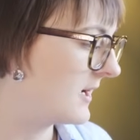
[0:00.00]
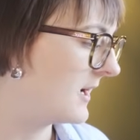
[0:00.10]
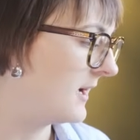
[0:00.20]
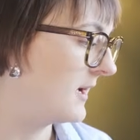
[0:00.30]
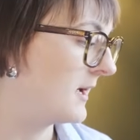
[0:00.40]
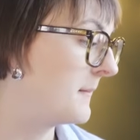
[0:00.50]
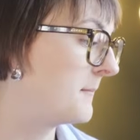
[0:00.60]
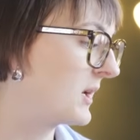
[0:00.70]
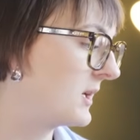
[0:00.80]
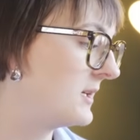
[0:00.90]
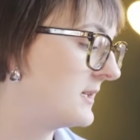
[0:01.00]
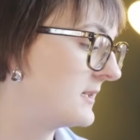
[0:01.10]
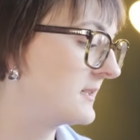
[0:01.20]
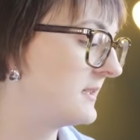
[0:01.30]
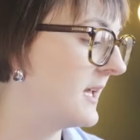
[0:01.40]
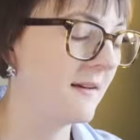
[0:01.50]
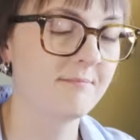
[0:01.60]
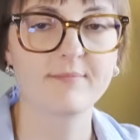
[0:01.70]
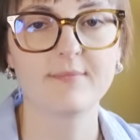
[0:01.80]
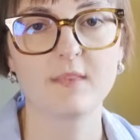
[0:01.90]
because yeah,
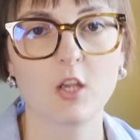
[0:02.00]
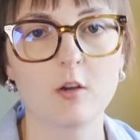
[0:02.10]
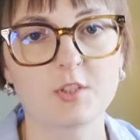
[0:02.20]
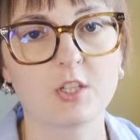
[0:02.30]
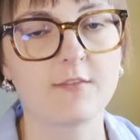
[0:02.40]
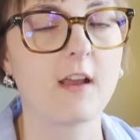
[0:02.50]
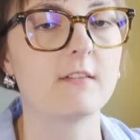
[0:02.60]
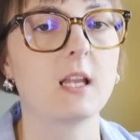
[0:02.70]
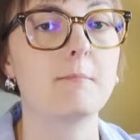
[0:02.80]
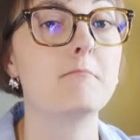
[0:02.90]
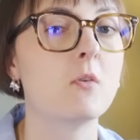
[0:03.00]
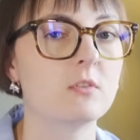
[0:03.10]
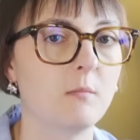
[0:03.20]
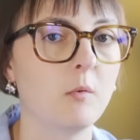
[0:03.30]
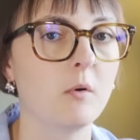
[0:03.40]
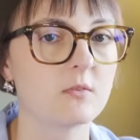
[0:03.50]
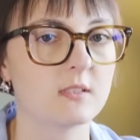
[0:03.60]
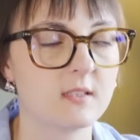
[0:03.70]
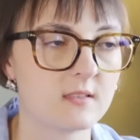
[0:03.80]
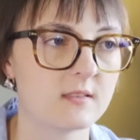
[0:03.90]
the option of having like multiple
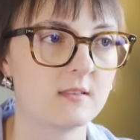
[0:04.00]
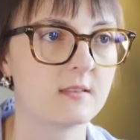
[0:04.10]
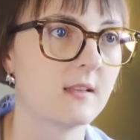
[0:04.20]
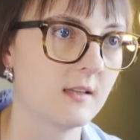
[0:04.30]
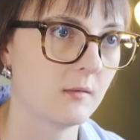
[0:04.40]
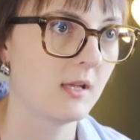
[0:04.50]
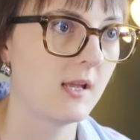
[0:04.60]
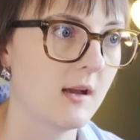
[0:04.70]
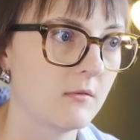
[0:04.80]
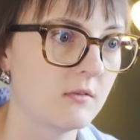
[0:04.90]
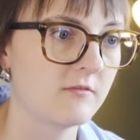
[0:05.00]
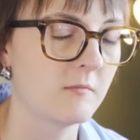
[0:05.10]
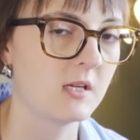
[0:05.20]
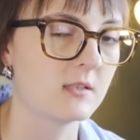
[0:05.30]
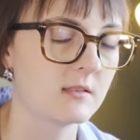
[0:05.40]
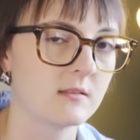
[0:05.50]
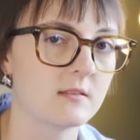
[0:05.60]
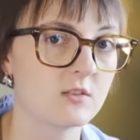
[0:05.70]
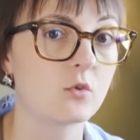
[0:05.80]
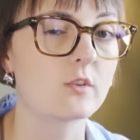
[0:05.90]
boxes is a little bit out of my
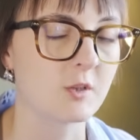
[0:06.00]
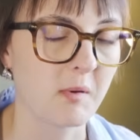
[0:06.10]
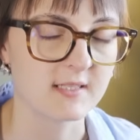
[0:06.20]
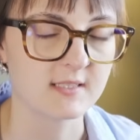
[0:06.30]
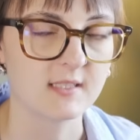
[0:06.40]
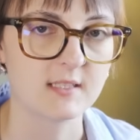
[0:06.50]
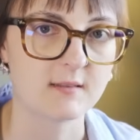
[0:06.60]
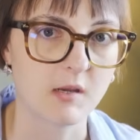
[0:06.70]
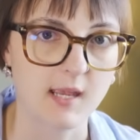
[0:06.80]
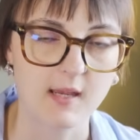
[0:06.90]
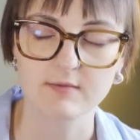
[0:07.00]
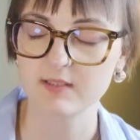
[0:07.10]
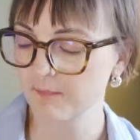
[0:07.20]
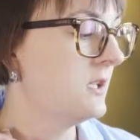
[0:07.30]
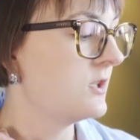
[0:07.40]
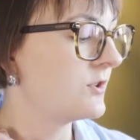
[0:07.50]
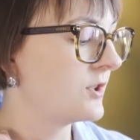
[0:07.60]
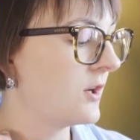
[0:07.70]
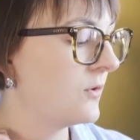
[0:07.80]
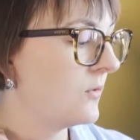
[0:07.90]
storage capacities in my house.
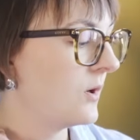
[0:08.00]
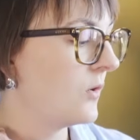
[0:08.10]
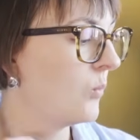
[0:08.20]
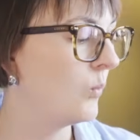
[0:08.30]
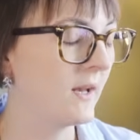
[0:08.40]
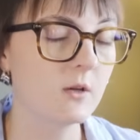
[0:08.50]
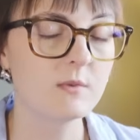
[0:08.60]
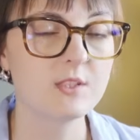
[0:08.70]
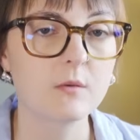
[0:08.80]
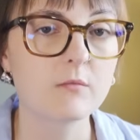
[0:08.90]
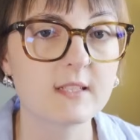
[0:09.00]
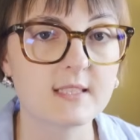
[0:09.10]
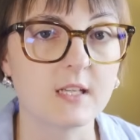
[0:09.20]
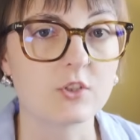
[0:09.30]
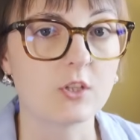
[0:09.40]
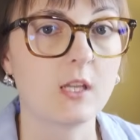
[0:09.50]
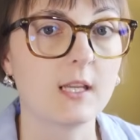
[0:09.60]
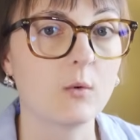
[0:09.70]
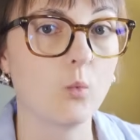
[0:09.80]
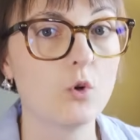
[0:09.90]
So when I was doing research on
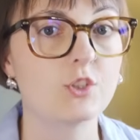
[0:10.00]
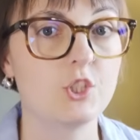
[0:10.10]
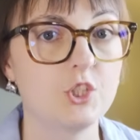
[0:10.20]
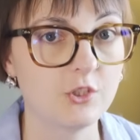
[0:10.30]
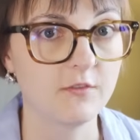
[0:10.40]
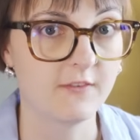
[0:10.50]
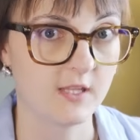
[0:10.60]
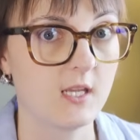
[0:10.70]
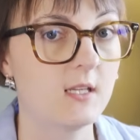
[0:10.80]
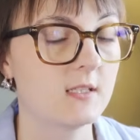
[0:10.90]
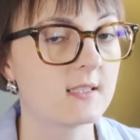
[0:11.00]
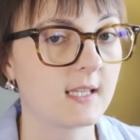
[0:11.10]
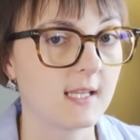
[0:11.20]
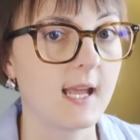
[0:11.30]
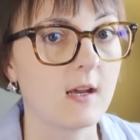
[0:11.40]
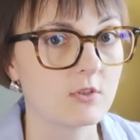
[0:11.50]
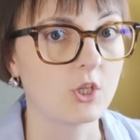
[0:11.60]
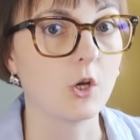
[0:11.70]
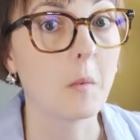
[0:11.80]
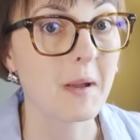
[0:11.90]
like what to do for this, like and how to
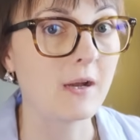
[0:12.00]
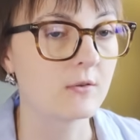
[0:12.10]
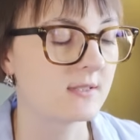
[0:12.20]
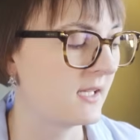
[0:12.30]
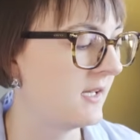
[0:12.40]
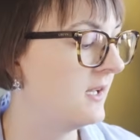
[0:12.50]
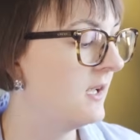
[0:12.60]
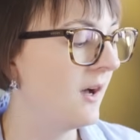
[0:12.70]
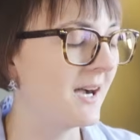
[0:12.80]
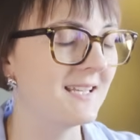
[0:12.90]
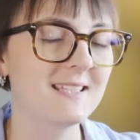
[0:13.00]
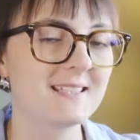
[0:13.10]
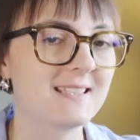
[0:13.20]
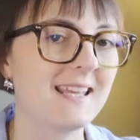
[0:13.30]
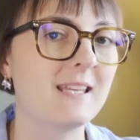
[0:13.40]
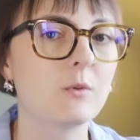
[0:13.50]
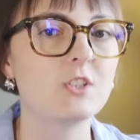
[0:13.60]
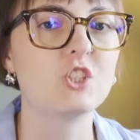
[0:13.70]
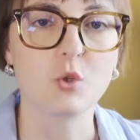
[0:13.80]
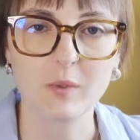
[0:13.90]
go about it, I didn't see
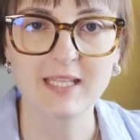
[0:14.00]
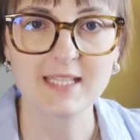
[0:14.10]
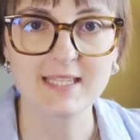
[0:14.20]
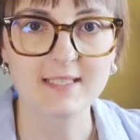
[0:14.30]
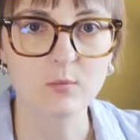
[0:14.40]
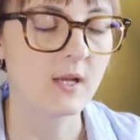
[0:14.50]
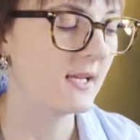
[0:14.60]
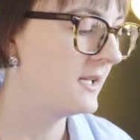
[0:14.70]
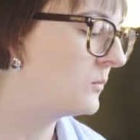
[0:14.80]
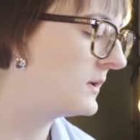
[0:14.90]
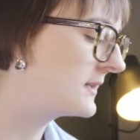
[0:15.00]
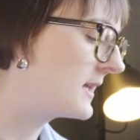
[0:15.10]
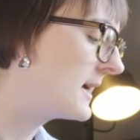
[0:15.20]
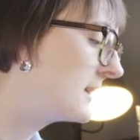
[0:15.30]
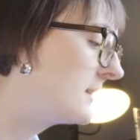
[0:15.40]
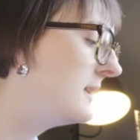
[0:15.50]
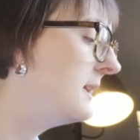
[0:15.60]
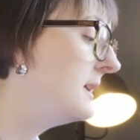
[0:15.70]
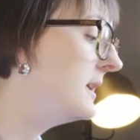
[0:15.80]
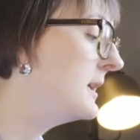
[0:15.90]
anyone doing it in this way with like
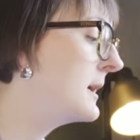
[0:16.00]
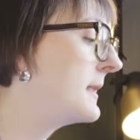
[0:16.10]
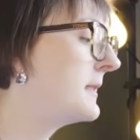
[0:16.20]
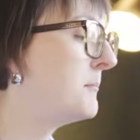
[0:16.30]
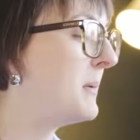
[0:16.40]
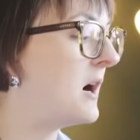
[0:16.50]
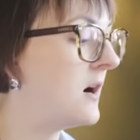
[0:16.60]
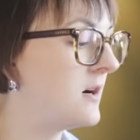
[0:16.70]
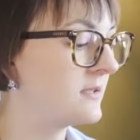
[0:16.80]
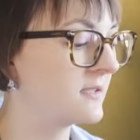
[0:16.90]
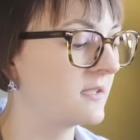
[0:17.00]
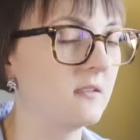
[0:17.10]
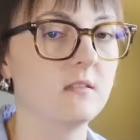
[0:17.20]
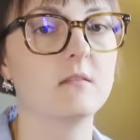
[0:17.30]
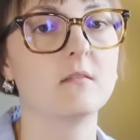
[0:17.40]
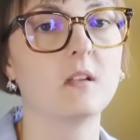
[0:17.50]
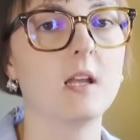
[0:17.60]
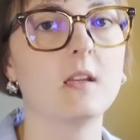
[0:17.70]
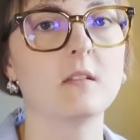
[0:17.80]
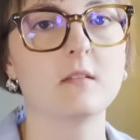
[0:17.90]
the bars and
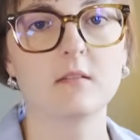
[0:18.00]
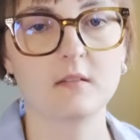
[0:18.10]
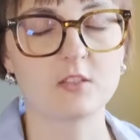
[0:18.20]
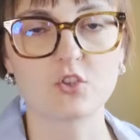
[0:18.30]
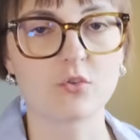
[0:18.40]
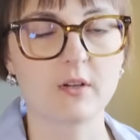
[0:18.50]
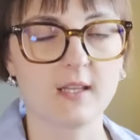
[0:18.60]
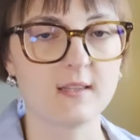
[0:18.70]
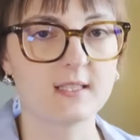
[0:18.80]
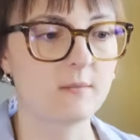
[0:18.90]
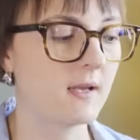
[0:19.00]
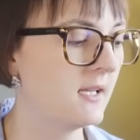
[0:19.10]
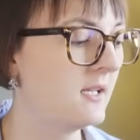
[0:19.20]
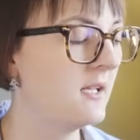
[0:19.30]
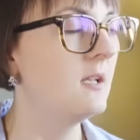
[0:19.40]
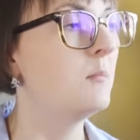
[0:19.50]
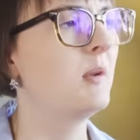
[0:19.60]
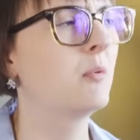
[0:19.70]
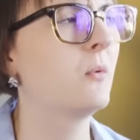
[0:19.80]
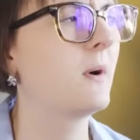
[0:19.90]
like storing it this way.
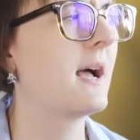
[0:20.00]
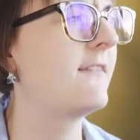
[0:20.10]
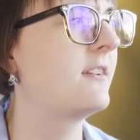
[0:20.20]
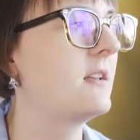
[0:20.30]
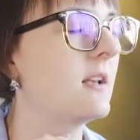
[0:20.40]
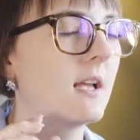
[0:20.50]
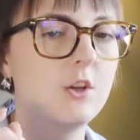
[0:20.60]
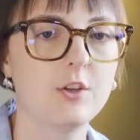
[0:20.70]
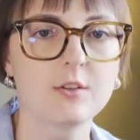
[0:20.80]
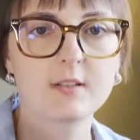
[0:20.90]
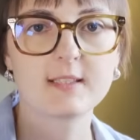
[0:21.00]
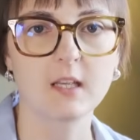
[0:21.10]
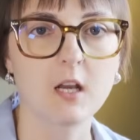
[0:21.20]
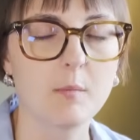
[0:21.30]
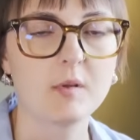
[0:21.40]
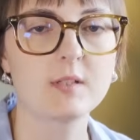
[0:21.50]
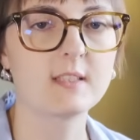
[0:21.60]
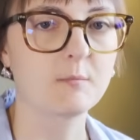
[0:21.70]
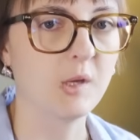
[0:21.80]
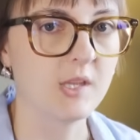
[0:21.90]
People were having like hooks in
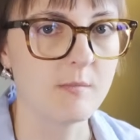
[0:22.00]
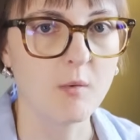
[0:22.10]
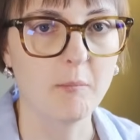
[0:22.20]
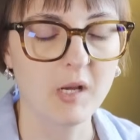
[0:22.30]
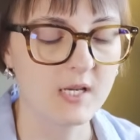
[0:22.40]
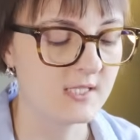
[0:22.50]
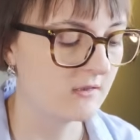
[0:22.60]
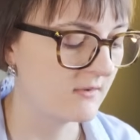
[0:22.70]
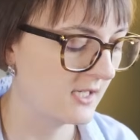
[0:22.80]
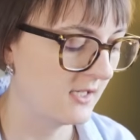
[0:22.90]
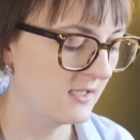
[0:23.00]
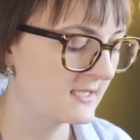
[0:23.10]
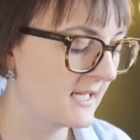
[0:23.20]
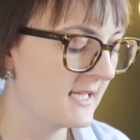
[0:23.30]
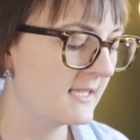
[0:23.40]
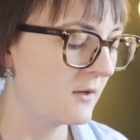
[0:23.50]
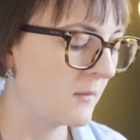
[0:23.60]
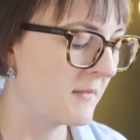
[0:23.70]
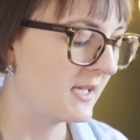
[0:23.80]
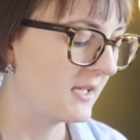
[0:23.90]
cupboards and putting them on binder rings. They
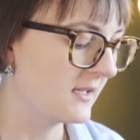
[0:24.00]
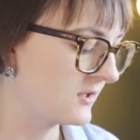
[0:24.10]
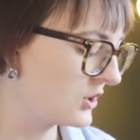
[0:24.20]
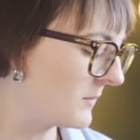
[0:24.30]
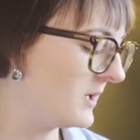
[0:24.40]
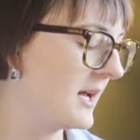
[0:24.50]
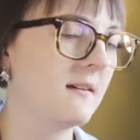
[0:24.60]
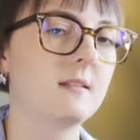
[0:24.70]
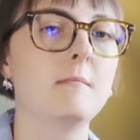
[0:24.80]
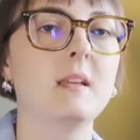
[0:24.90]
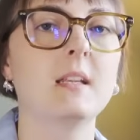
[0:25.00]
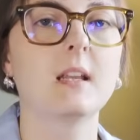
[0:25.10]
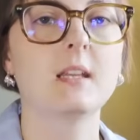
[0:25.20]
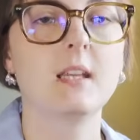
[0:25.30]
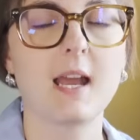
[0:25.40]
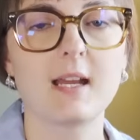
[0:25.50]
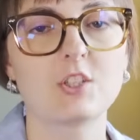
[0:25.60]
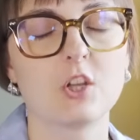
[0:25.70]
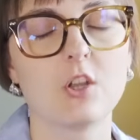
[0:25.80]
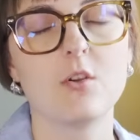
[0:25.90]
were showing you how to make like your
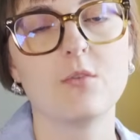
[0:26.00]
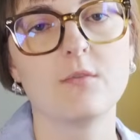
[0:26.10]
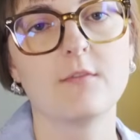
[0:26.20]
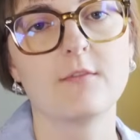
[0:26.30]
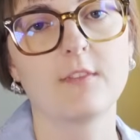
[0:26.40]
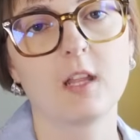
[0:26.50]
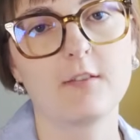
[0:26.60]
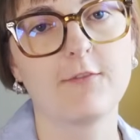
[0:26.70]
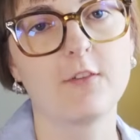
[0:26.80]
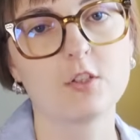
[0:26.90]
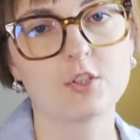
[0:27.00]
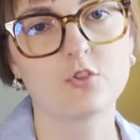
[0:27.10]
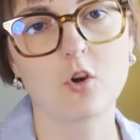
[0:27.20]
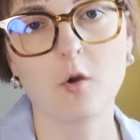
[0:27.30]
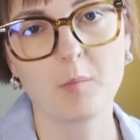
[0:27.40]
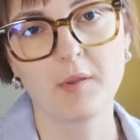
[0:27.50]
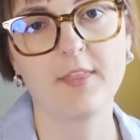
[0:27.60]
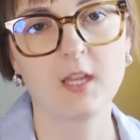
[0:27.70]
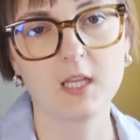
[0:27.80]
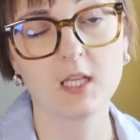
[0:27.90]
actual own like floss drop
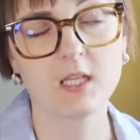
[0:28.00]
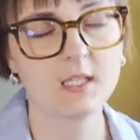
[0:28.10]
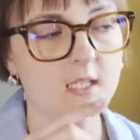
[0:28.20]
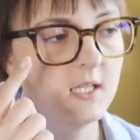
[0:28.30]
thing,